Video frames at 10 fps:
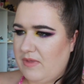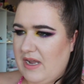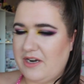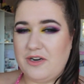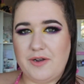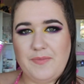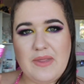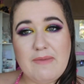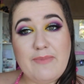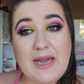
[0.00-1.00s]
I don't know.
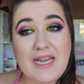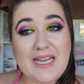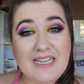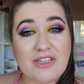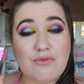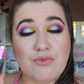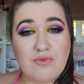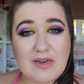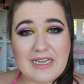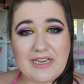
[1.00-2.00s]
But it's
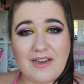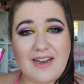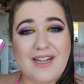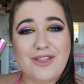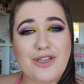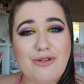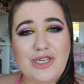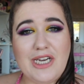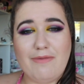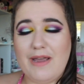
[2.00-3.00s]
really good. It's so
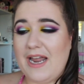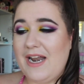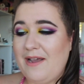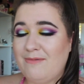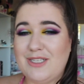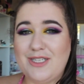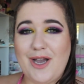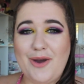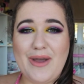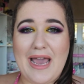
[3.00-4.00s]
cheap. And I'm
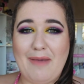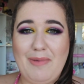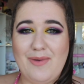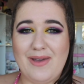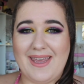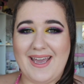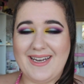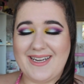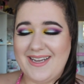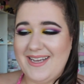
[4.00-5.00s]
so happy with
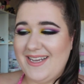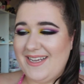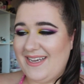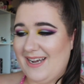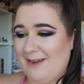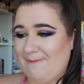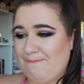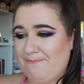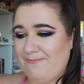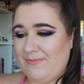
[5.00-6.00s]
it. Yeah.
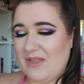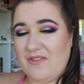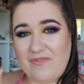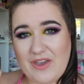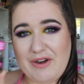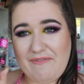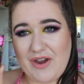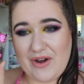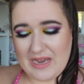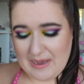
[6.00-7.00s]
Very,
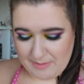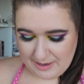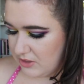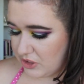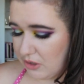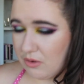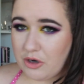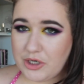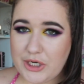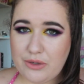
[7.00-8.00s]
very happy. So
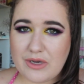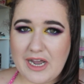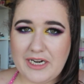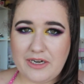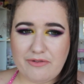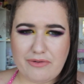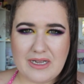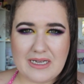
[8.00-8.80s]
on to kind of